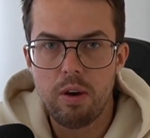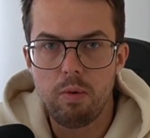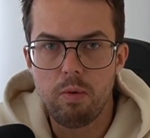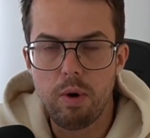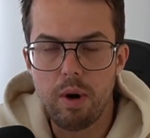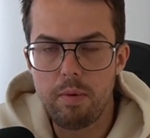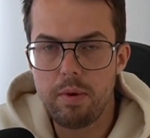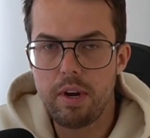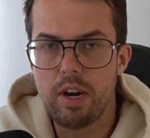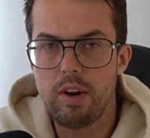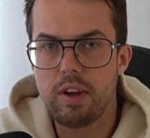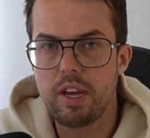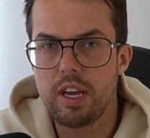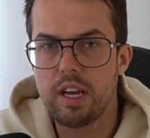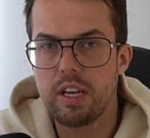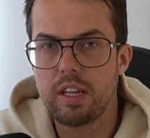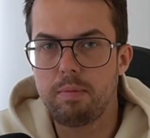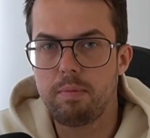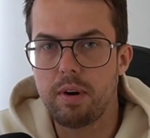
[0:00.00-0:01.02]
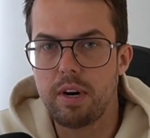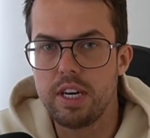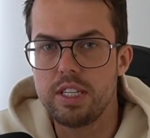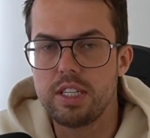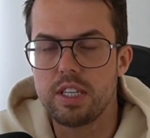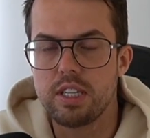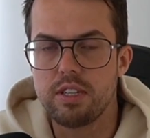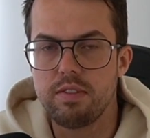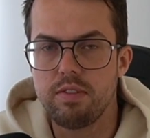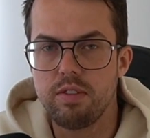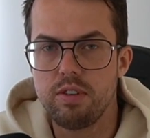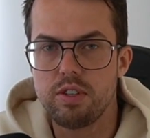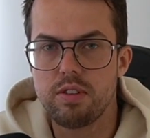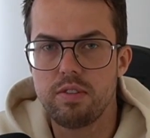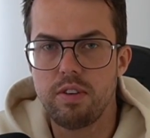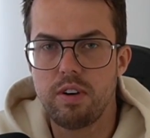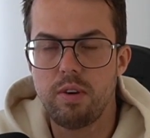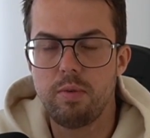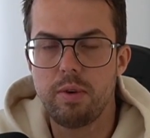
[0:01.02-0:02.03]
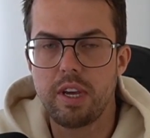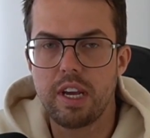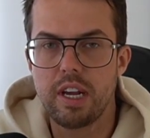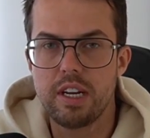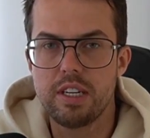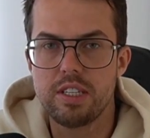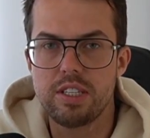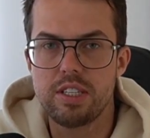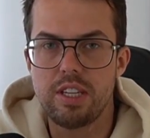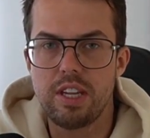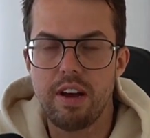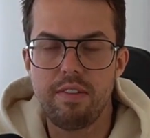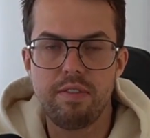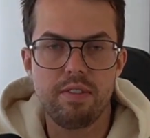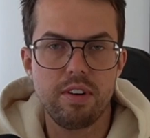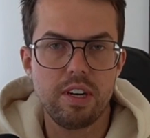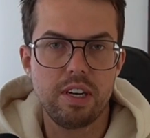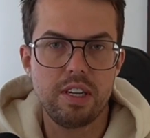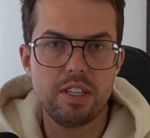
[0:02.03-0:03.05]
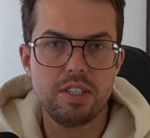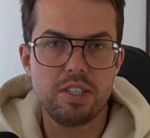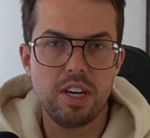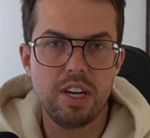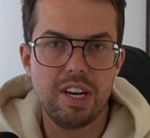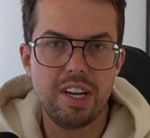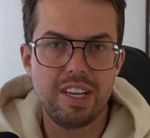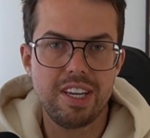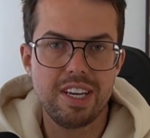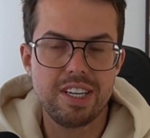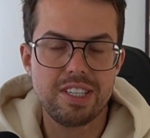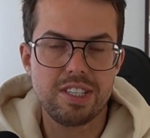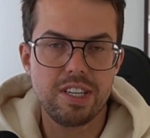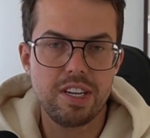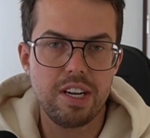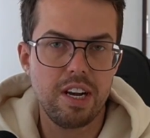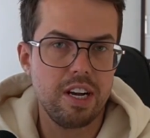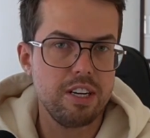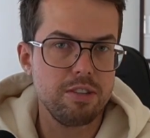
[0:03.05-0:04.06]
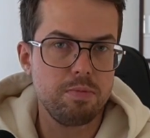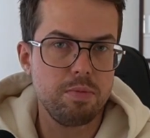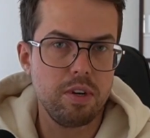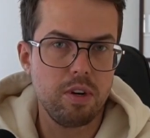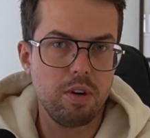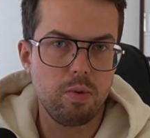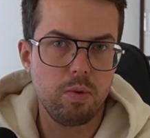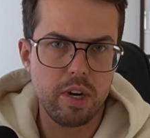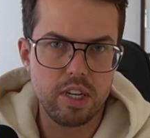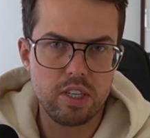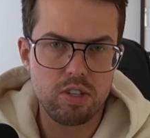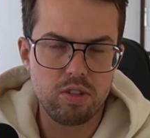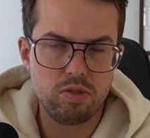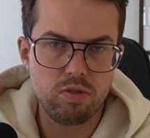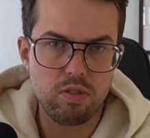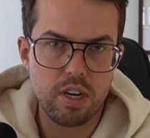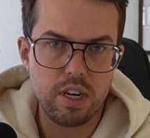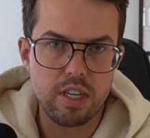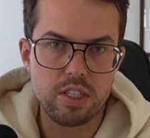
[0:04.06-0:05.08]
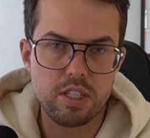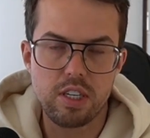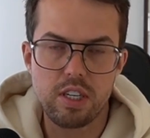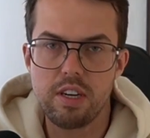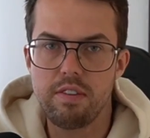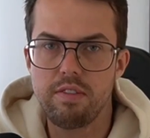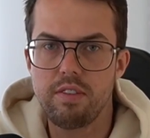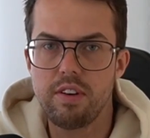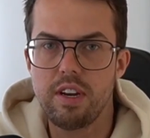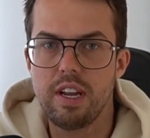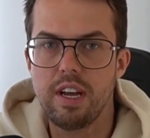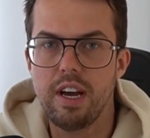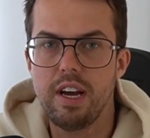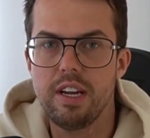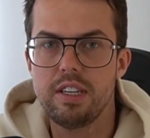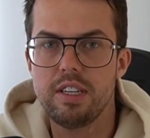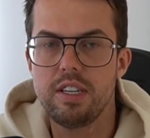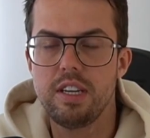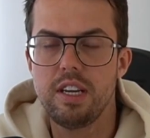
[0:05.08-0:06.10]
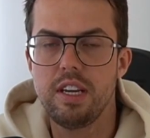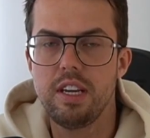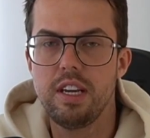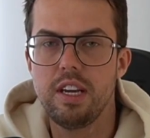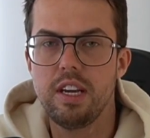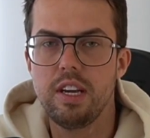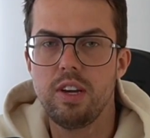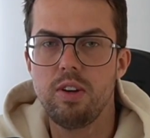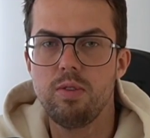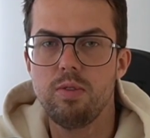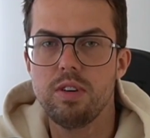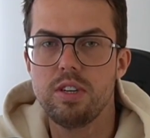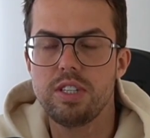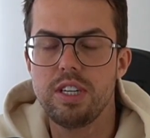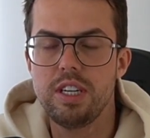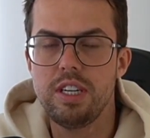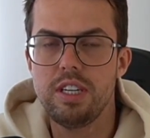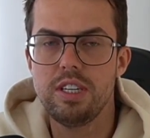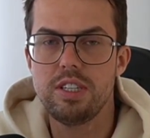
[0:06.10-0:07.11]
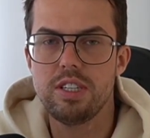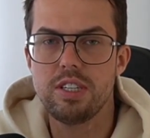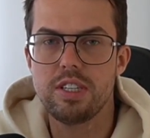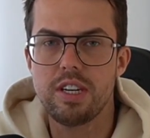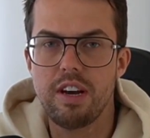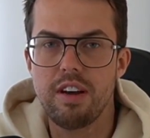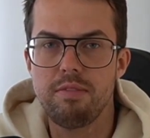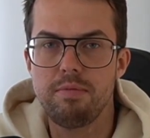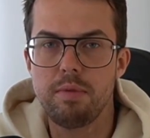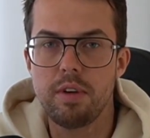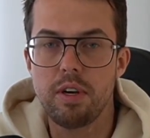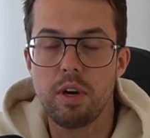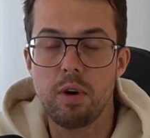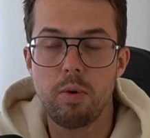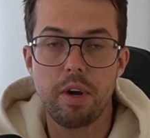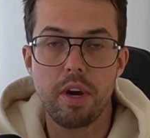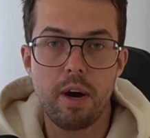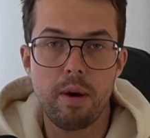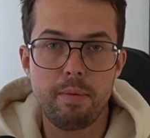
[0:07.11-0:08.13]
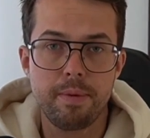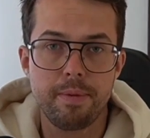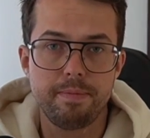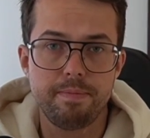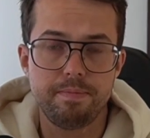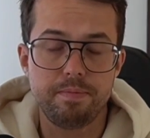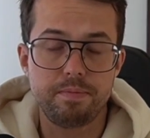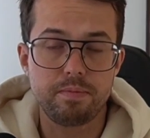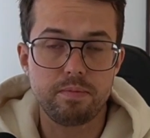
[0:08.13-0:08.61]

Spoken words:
When we're looking at the price action, first of all, we can definitely say that yesterday has been quite strange given that the US indices have been going up.